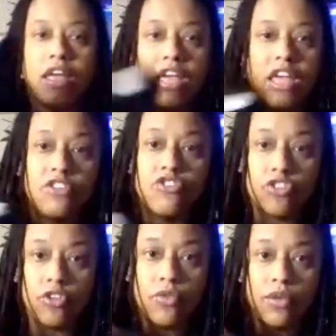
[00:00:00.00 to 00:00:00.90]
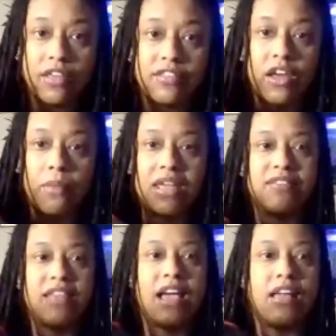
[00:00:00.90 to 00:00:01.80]
each shoe is going to be
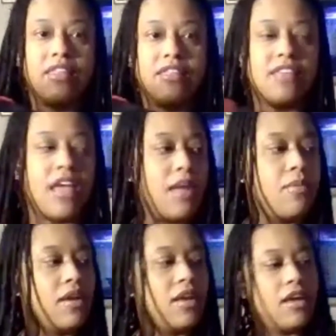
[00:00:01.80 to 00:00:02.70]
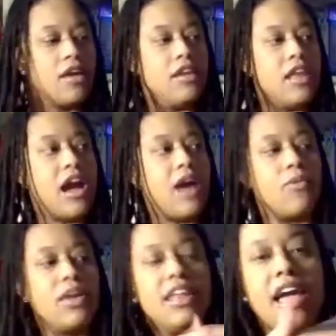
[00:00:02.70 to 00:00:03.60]
exactly the same. Now, I
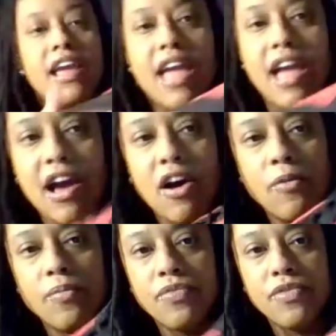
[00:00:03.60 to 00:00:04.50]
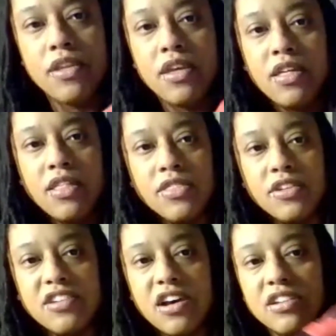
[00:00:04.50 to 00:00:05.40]
really like how the
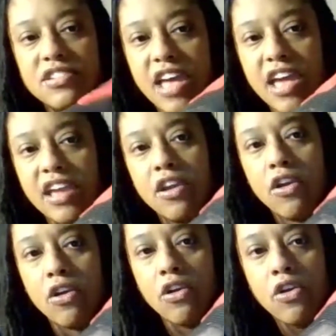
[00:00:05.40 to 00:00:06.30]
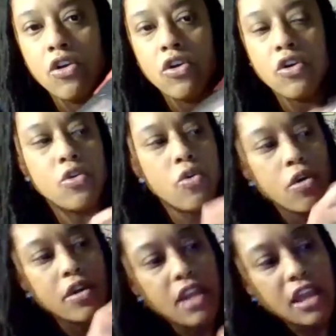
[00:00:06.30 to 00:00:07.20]
tongue tag here
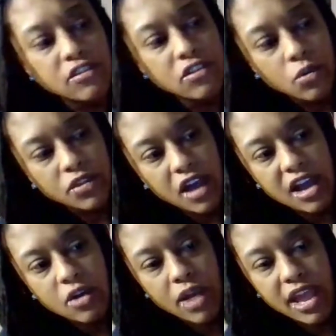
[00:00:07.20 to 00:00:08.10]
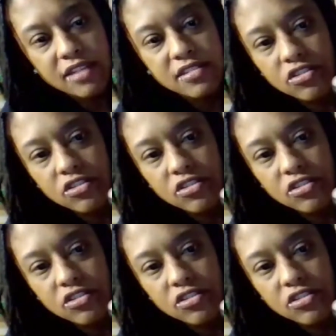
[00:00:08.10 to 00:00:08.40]
coordinates with the aqua accents